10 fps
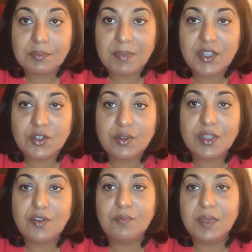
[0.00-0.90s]
make sure
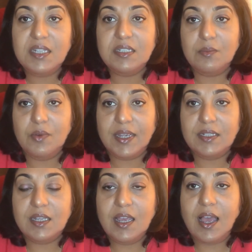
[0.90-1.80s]
they're of medium
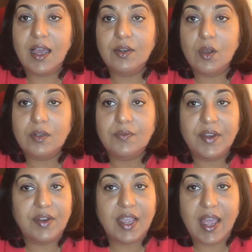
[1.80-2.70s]
weight and not
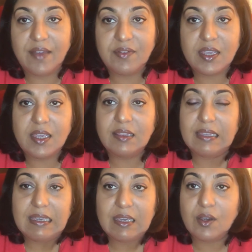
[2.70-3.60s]
very heavy,
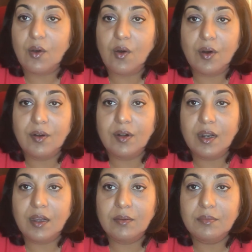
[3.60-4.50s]
thick
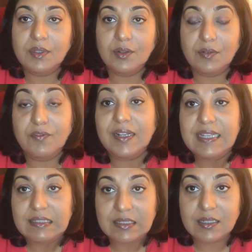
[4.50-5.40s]
or
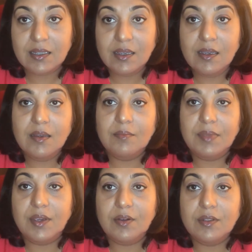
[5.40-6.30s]
fleeced,
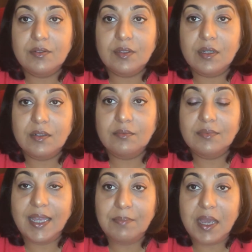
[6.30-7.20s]
because
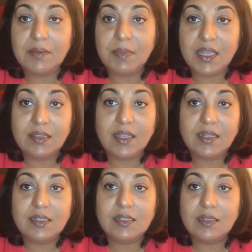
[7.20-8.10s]
that might mean
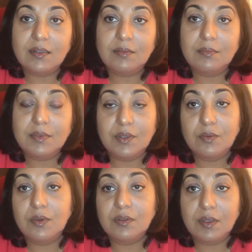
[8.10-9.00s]
that
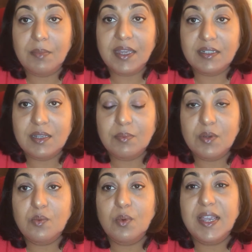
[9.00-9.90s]
they might keep
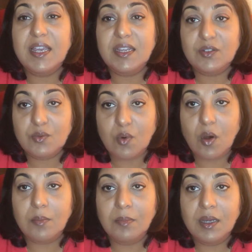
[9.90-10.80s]
you way too
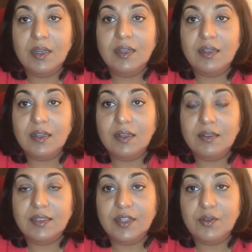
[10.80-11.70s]
warm
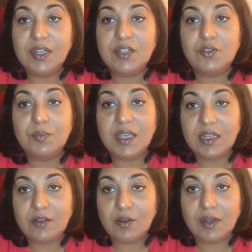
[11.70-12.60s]
than you need to be in your